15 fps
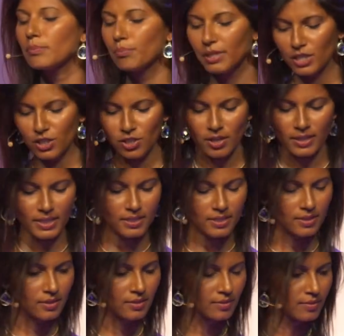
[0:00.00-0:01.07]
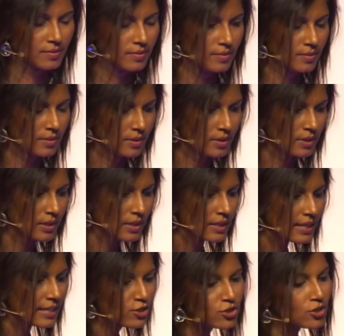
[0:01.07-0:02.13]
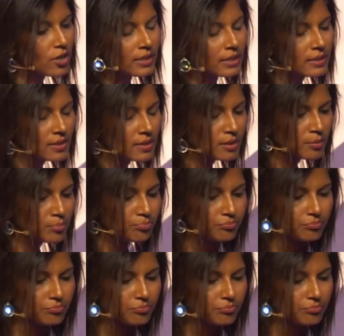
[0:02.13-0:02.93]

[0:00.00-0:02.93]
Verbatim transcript: But it's not easy. It's not easy